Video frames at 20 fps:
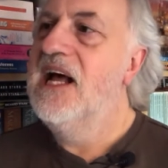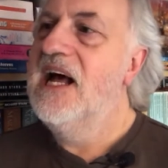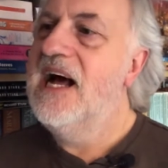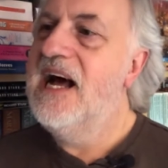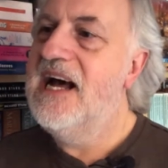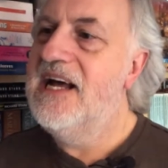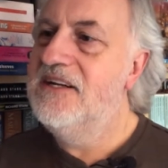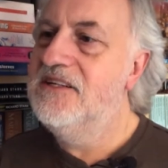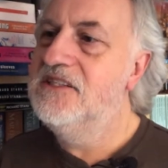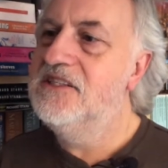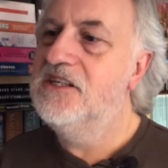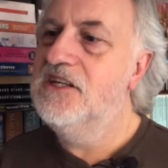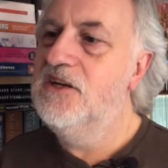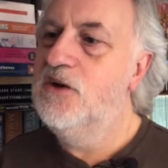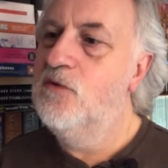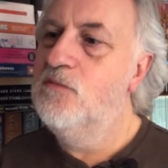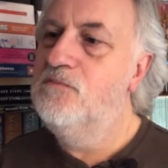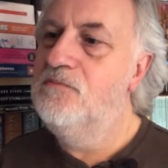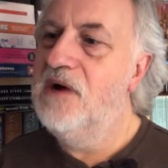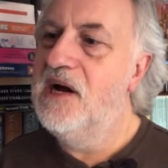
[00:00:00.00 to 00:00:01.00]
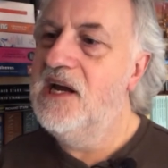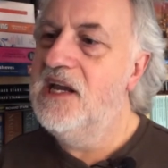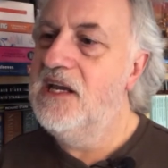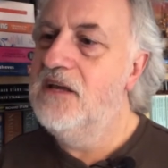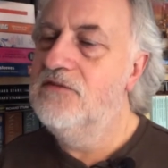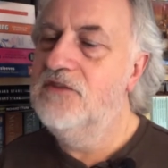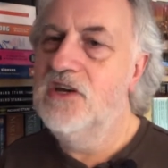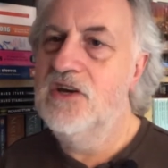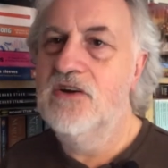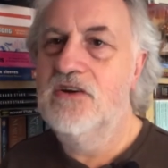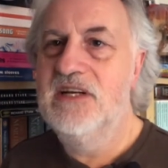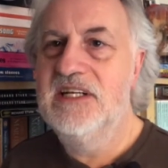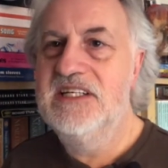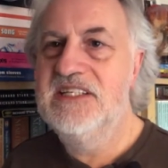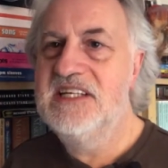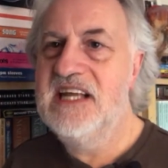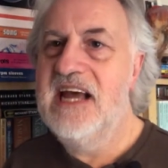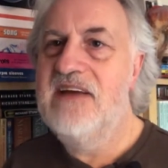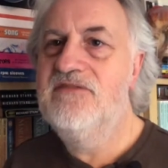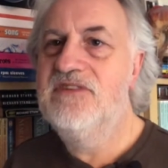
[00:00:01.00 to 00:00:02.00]
And, you know, by the early
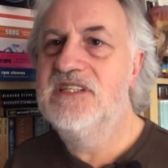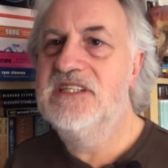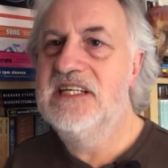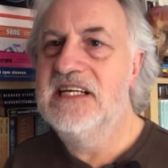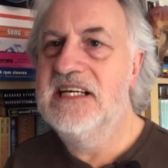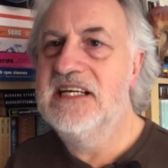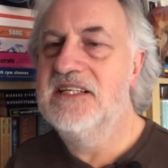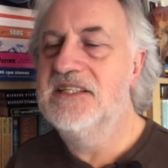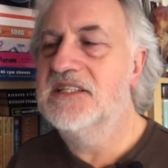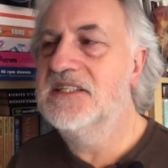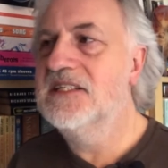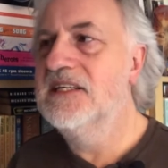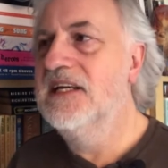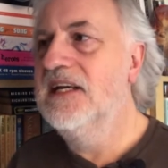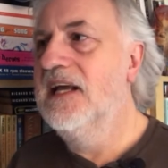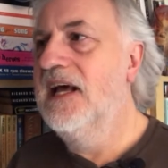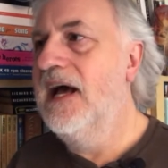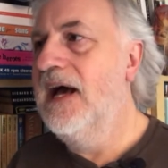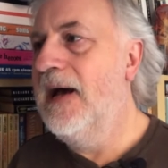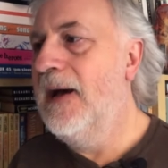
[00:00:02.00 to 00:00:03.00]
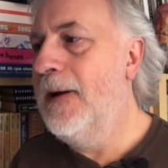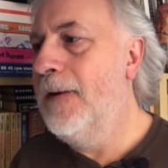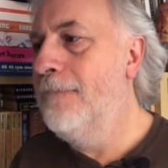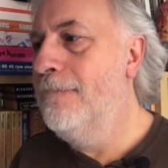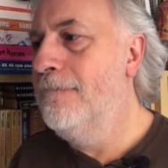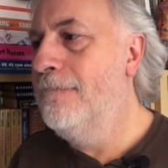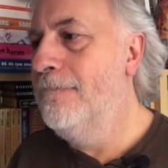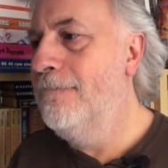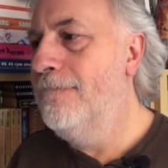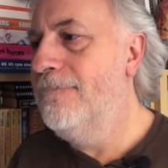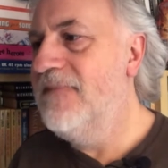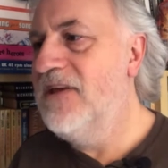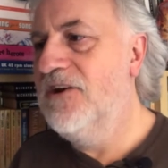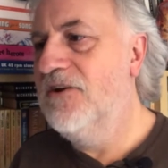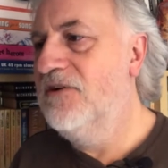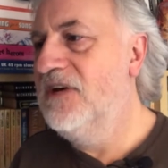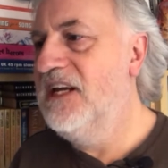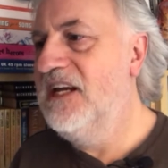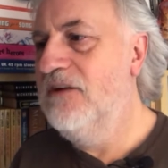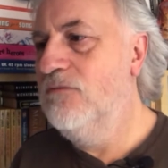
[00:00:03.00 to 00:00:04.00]
70s, you
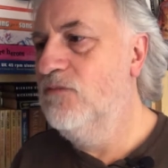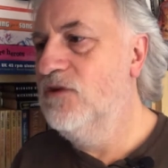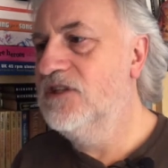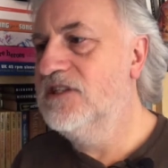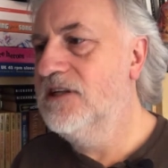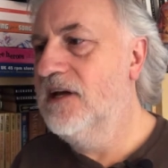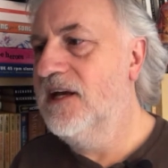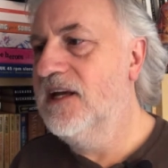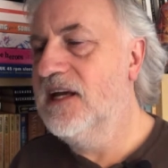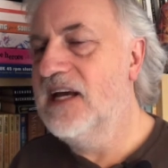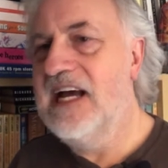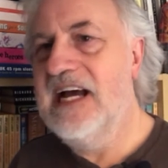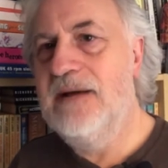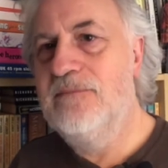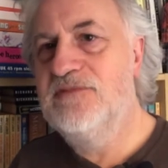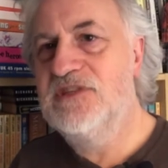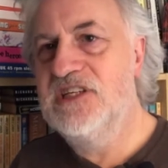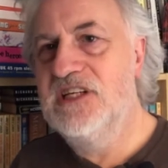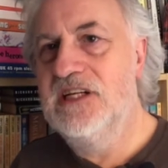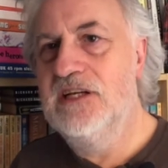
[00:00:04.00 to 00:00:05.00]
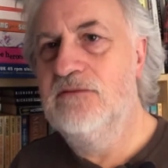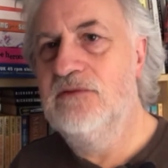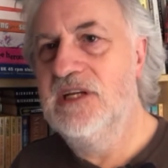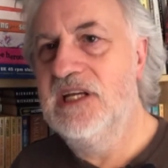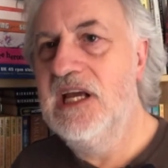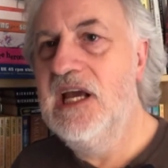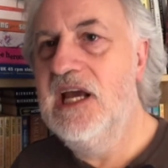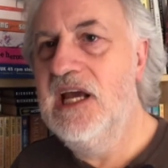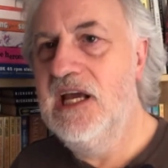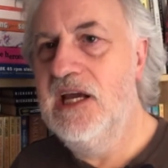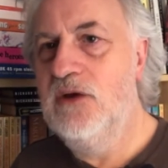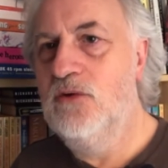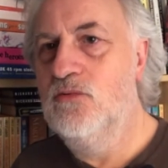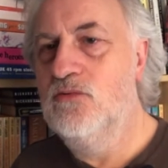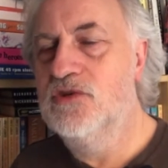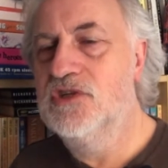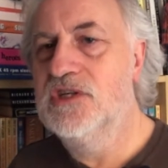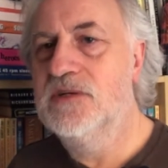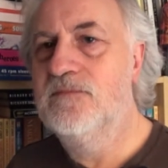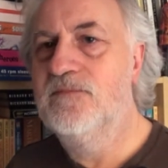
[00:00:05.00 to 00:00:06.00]
know, it was like absolutely
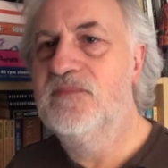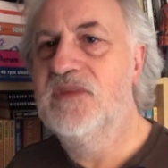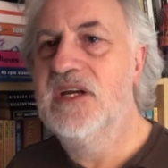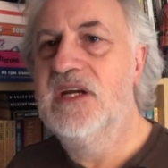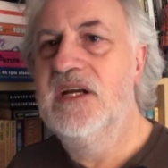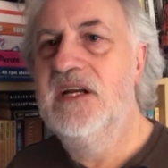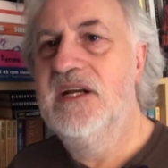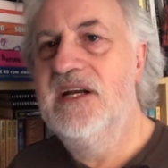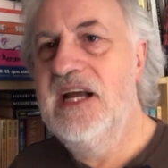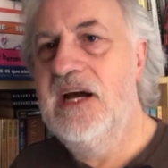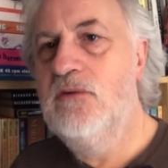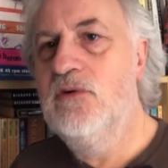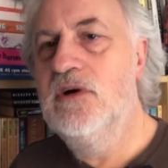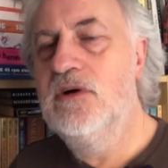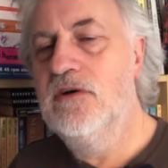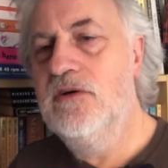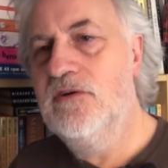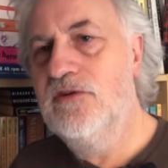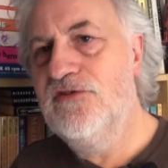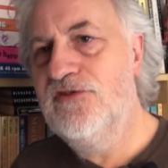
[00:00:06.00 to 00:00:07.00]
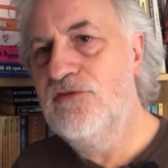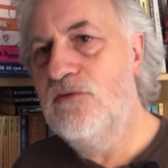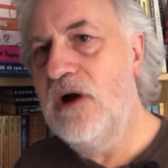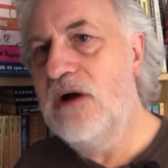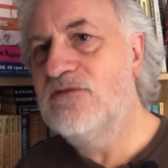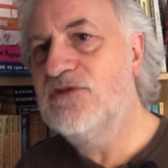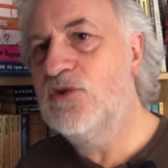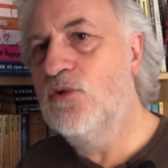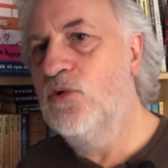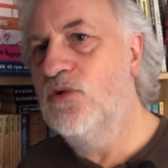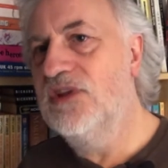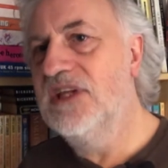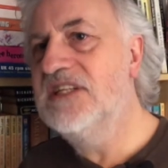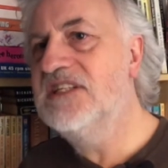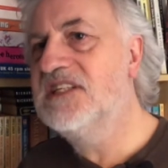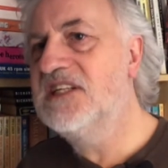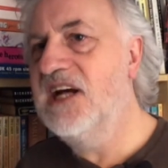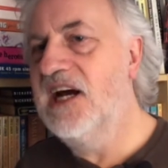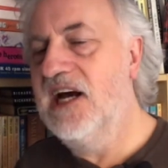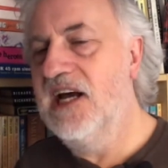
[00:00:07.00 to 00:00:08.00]
huge. Now, throughout all
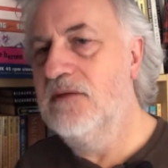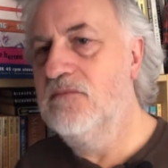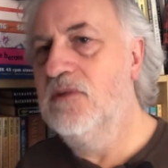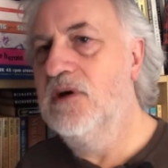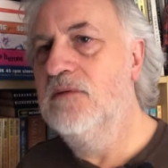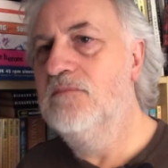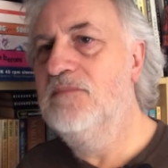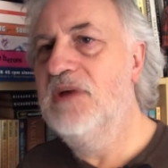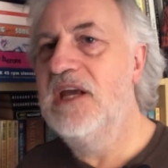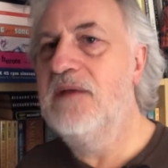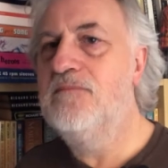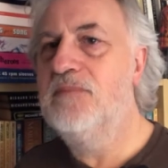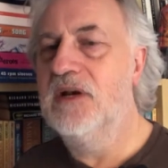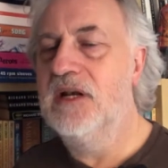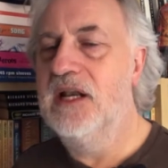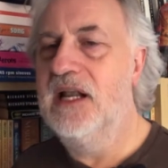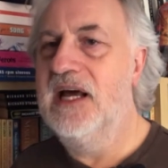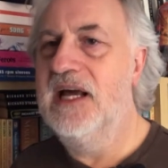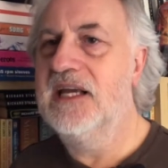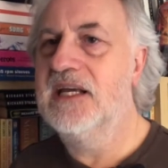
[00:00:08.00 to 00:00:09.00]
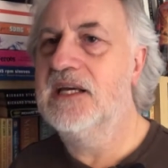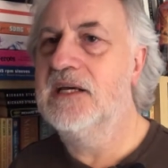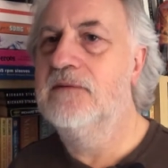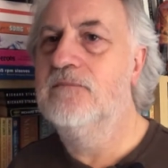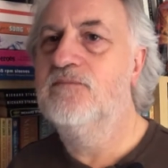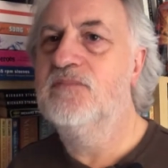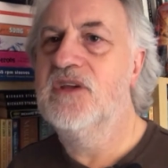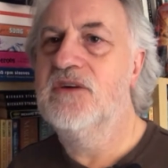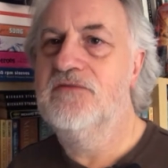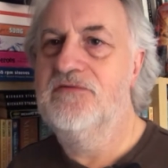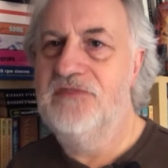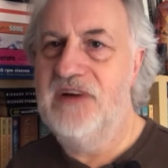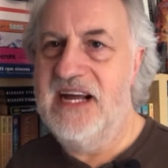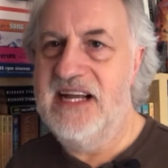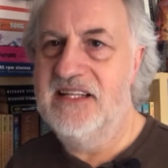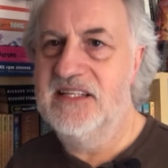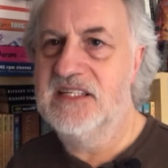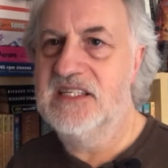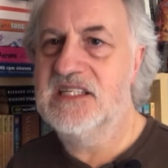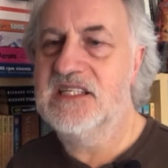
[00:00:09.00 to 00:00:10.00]
this time, people like
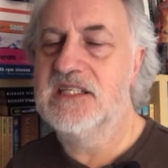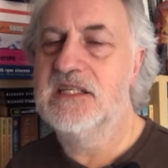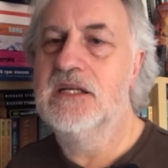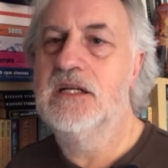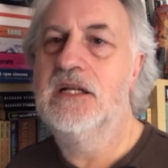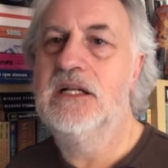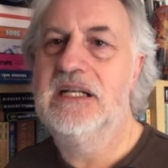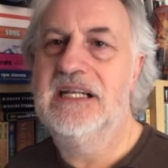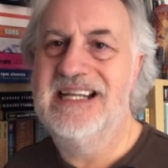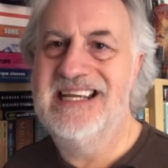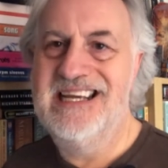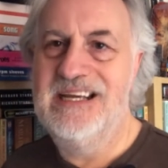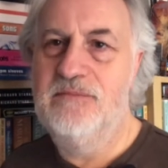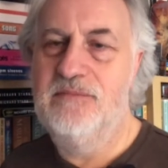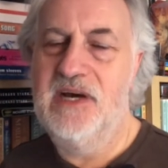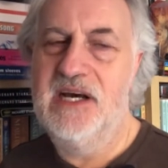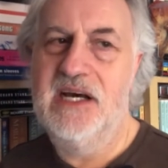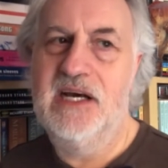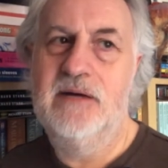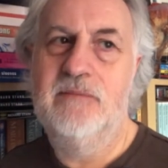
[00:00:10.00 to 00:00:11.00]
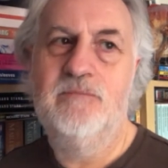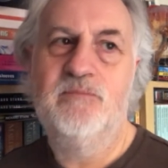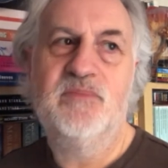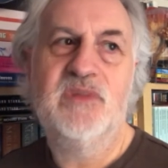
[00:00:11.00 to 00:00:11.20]
Vance, Lieber,